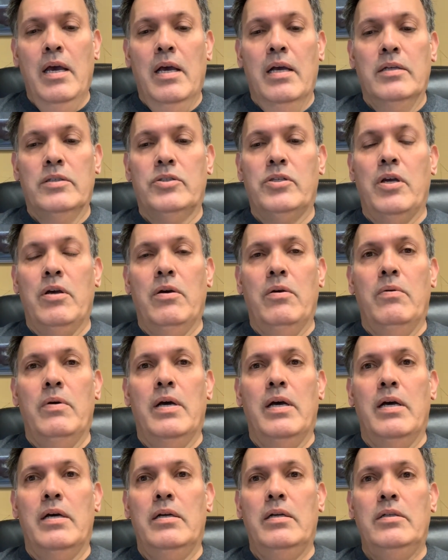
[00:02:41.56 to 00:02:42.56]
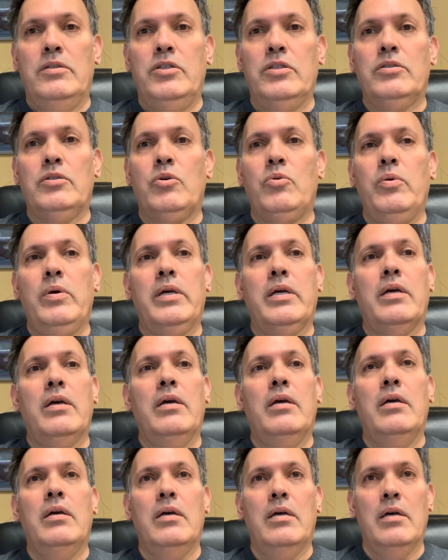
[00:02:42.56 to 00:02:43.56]
So just a quick
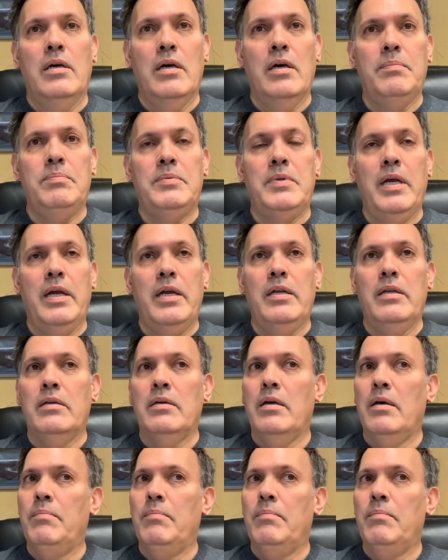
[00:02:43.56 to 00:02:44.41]
update.